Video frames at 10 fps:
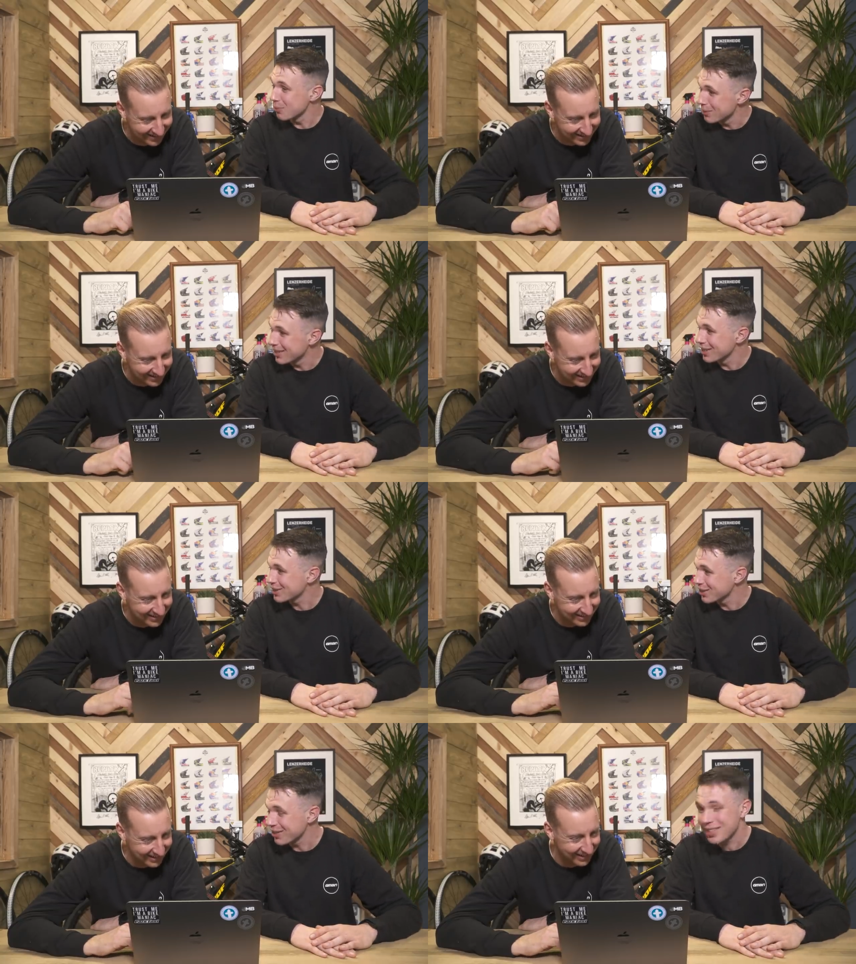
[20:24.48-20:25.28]
Speaker 1: Super
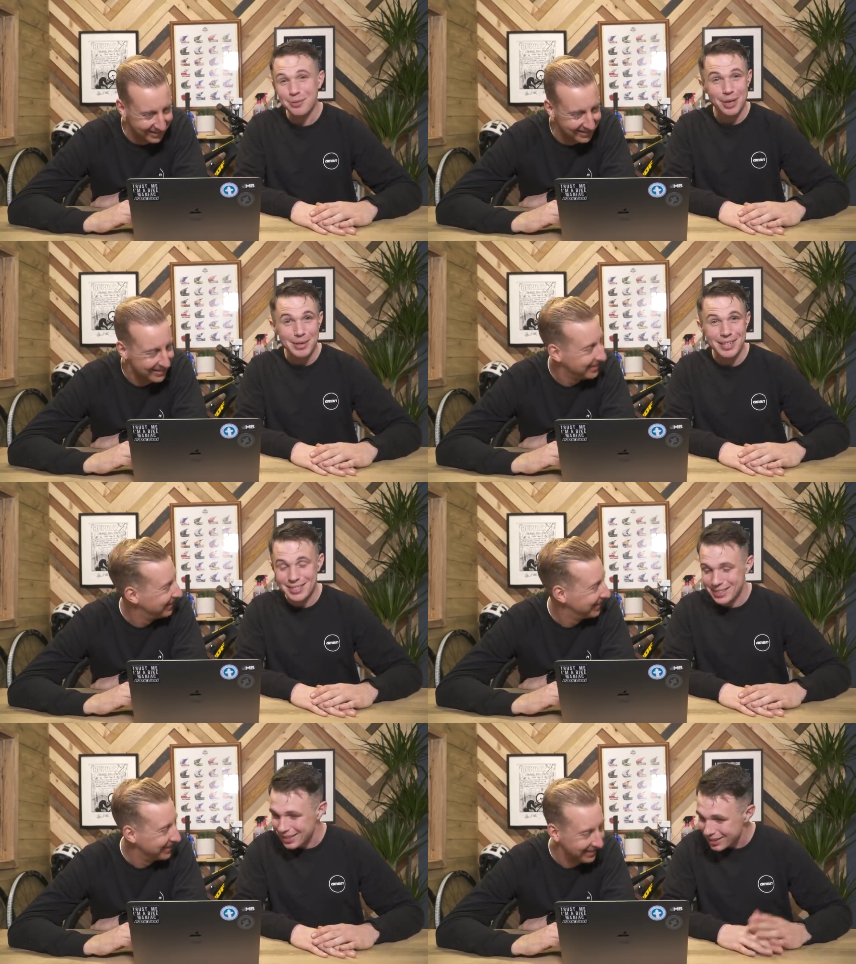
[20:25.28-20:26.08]
Deluxe shock, is what I meant to
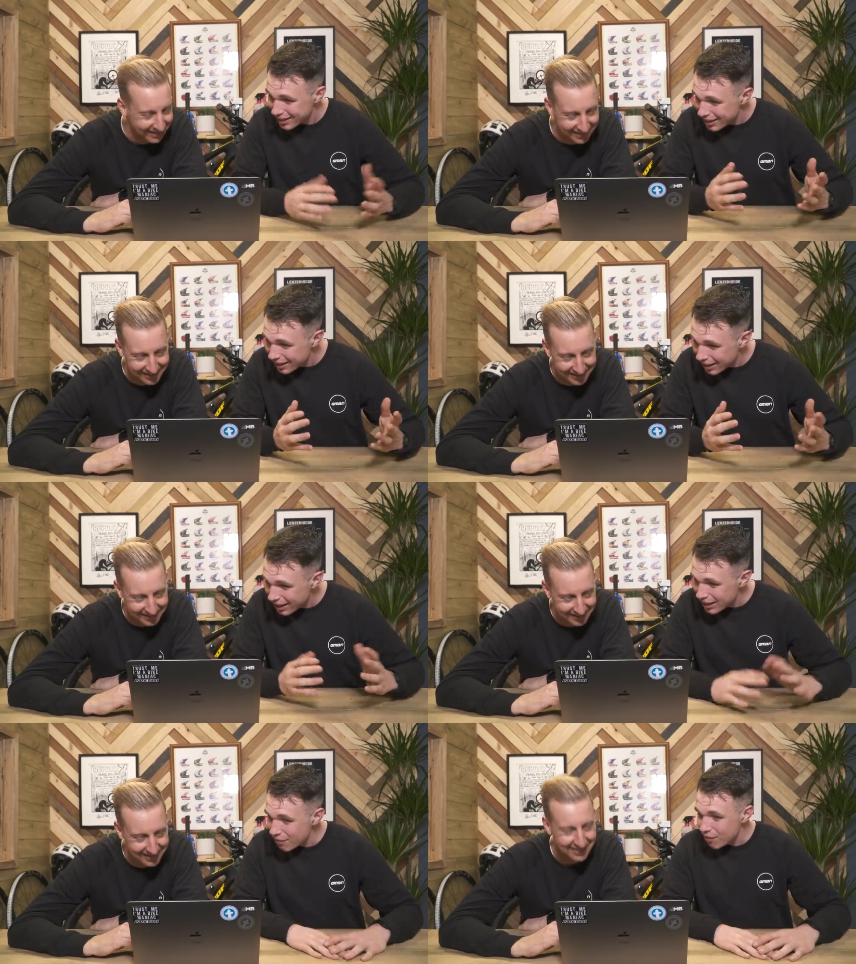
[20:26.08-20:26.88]
say.
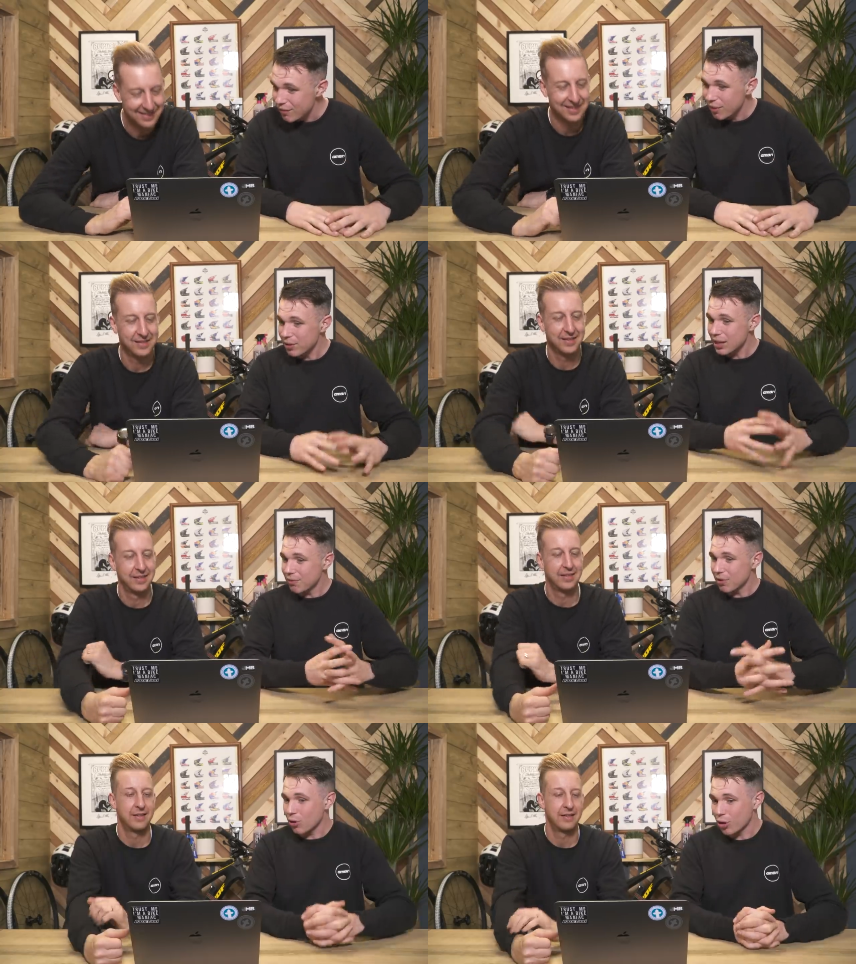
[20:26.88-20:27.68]
I never really felt the need
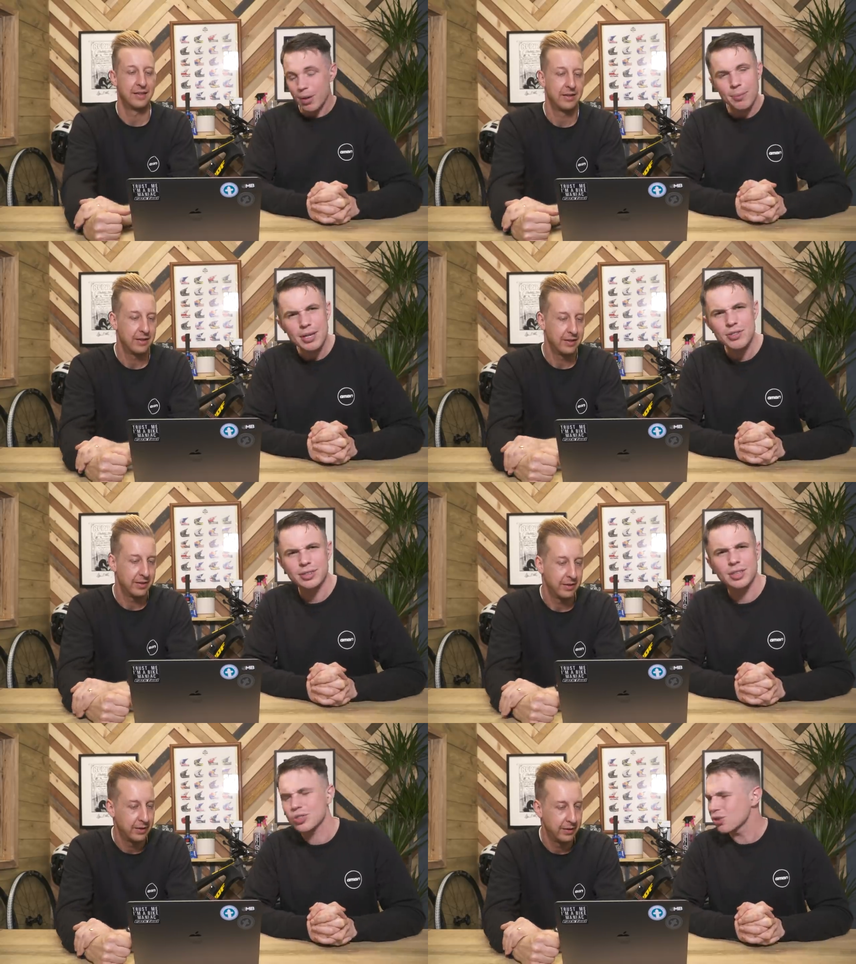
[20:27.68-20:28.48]
for a coil, but I'd be
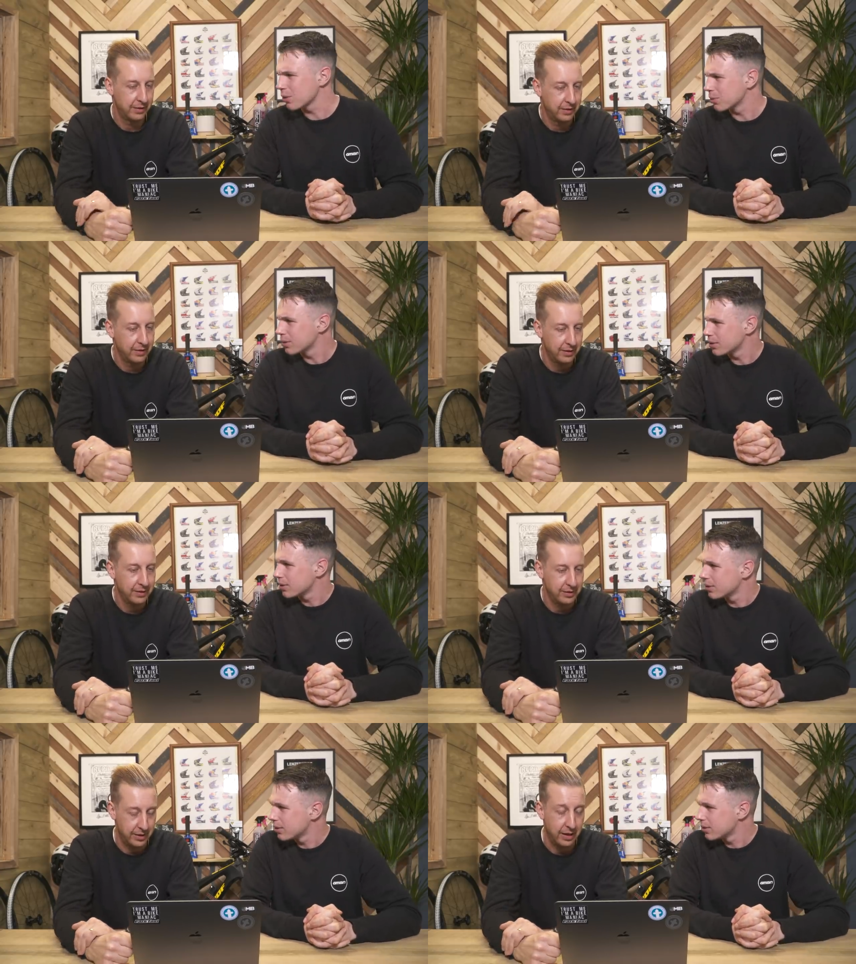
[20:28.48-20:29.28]
interested to try one.
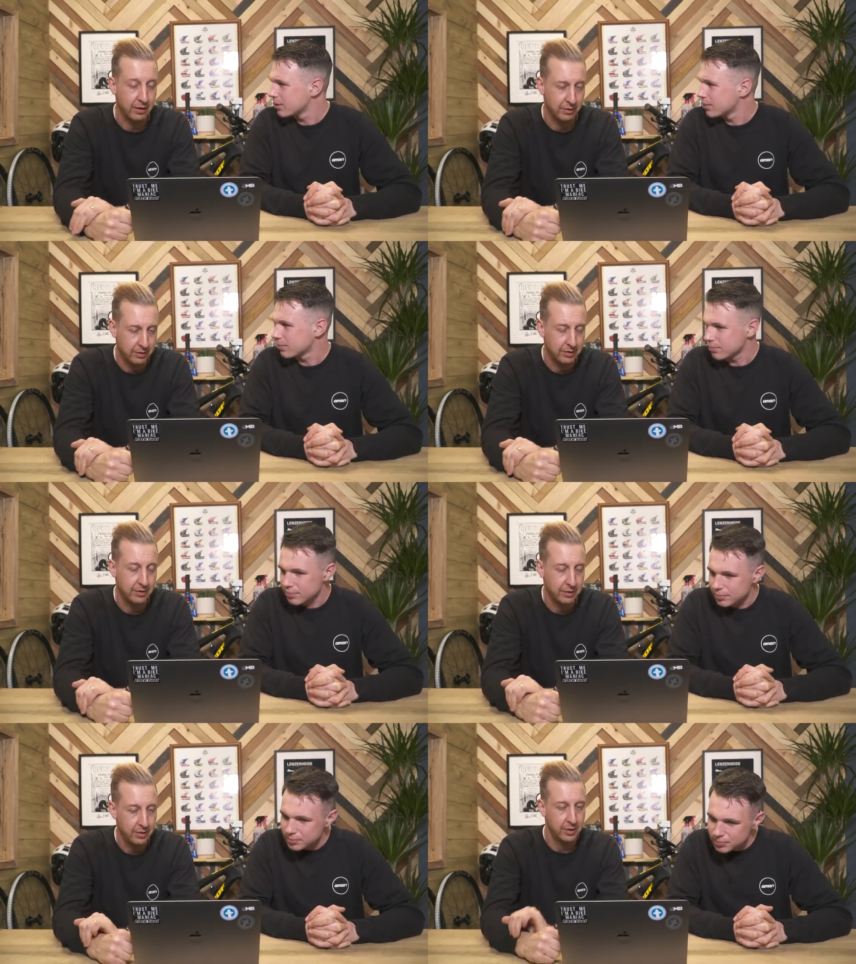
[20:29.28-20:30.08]
Yeah.
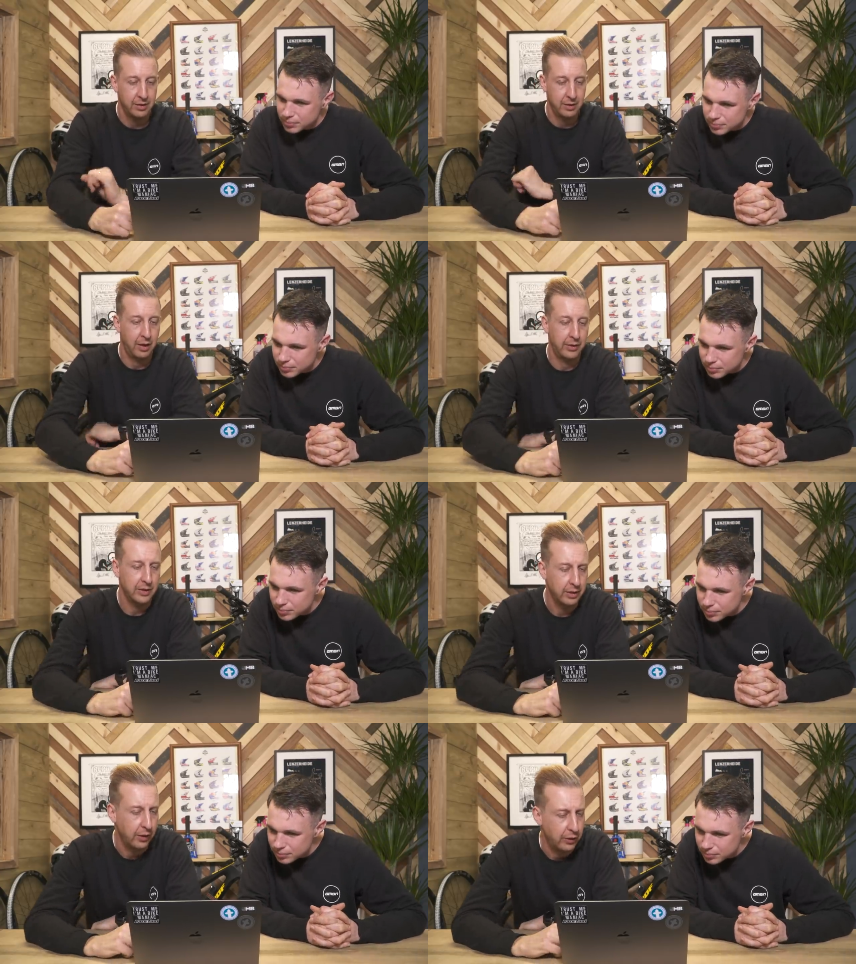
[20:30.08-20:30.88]
Speaker 2: I
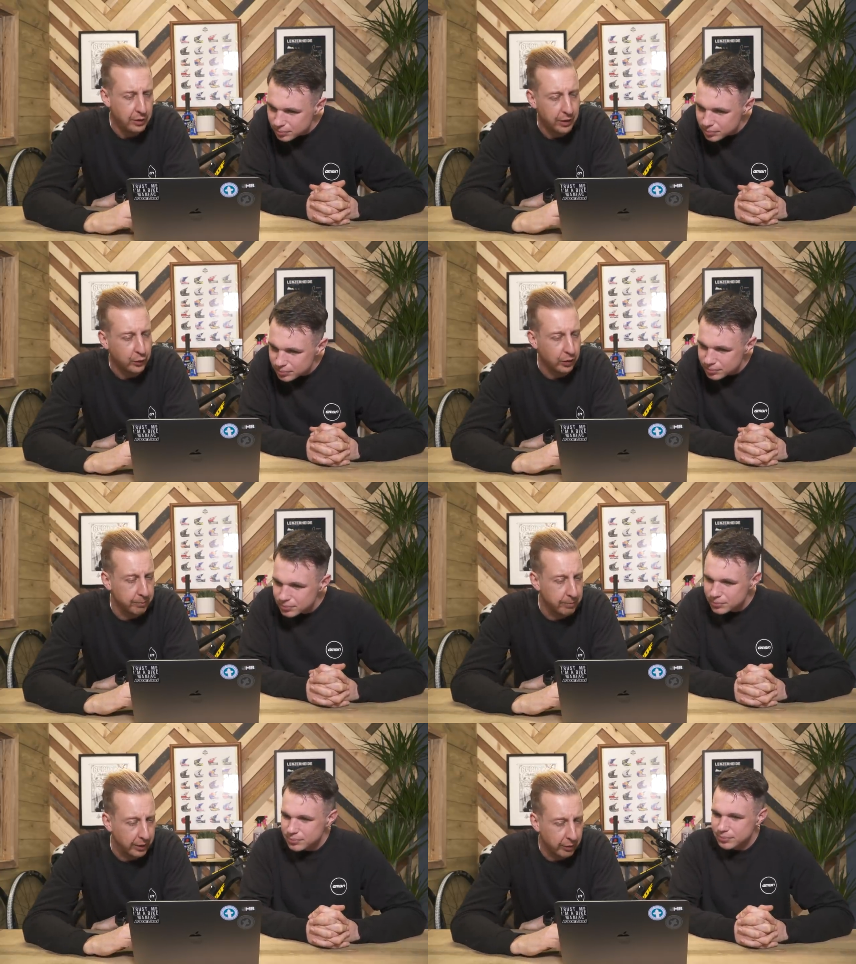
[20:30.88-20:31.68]
mean, you haven't got a
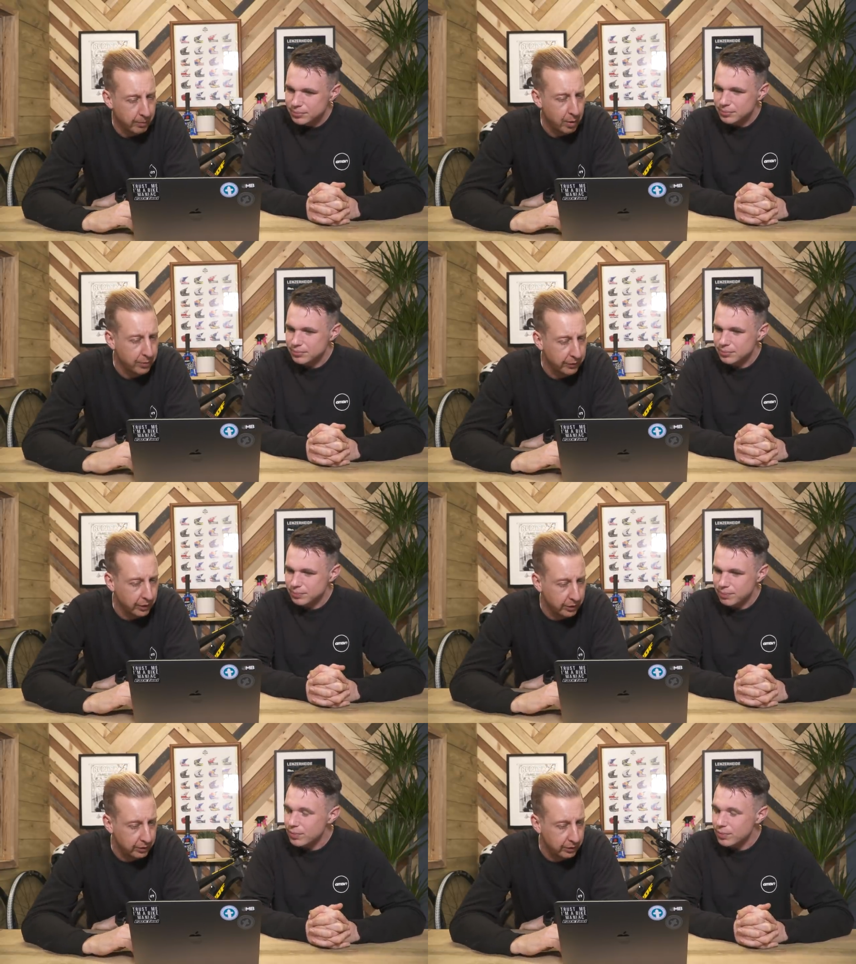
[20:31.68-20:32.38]
mega at the moment, have you?